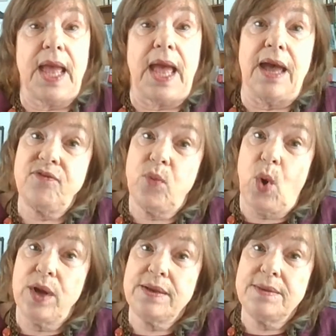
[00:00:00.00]

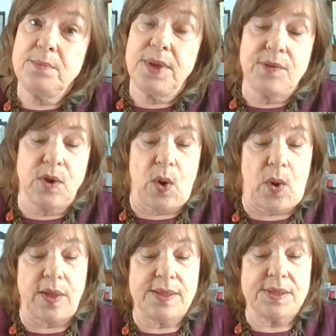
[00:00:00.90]
F1 being the
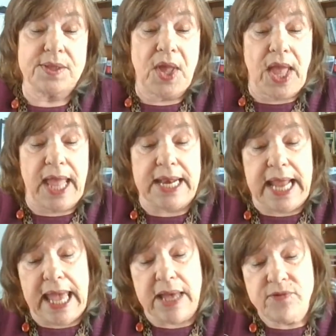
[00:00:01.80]
cause and
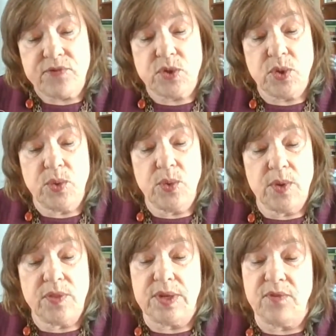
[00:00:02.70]
F2
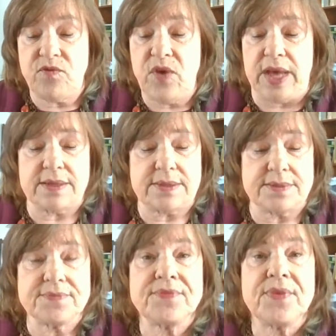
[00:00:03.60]
the effect.
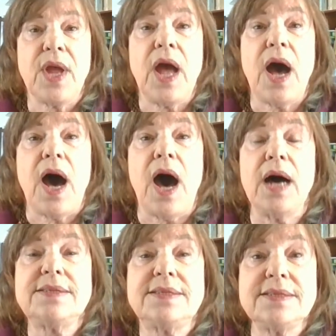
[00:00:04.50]

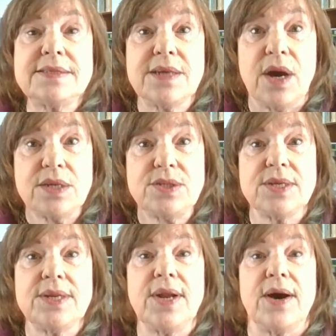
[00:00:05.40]
A
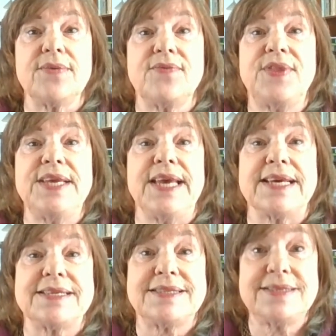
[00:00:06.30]
discussion of the
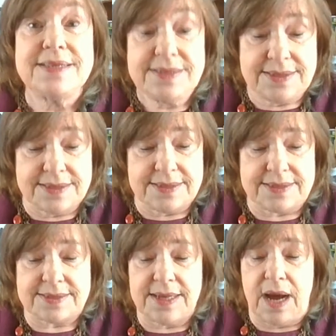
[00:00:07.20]

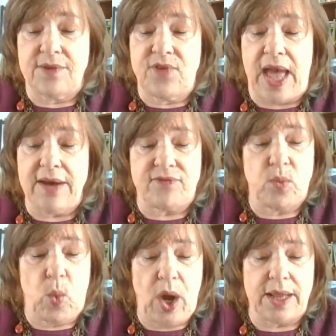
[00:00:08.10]
existence of
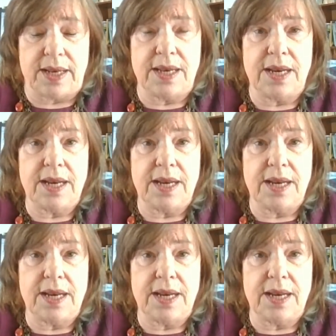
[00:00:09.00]
F1